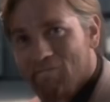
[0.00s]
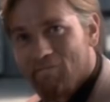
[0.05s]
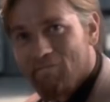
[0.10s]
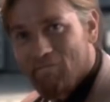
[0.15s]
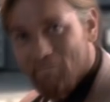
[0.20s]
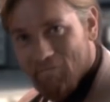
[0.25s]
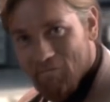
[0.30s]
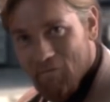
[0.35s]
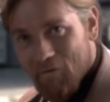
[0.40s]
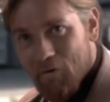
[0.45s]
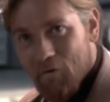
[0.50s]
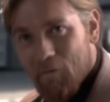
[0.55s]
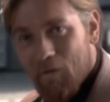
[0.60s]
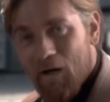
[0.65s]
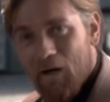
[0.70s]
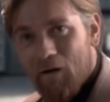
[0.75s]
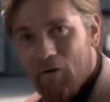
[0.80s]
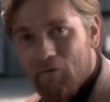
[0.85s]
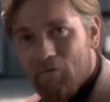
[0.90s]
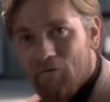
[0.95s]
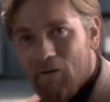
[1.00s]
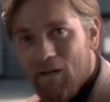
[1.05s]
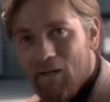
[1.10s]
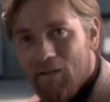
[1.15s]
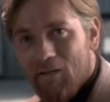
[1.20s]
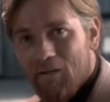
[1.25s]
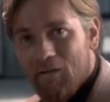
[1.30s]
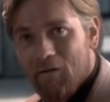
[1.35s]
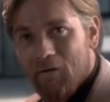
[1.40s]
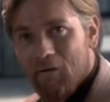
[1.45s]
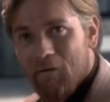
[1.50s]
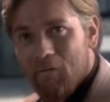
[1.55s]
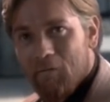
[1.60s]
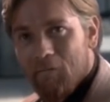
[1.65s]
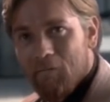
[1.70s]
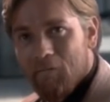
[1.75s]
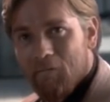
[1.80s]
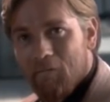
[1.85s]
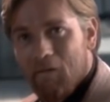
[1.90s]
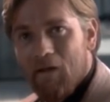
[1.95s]
there and what they were planning,
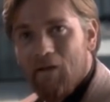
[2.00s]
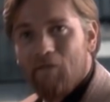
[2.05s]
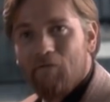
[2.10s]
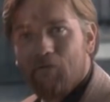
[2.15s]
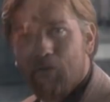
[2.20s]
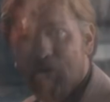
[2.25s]
as you would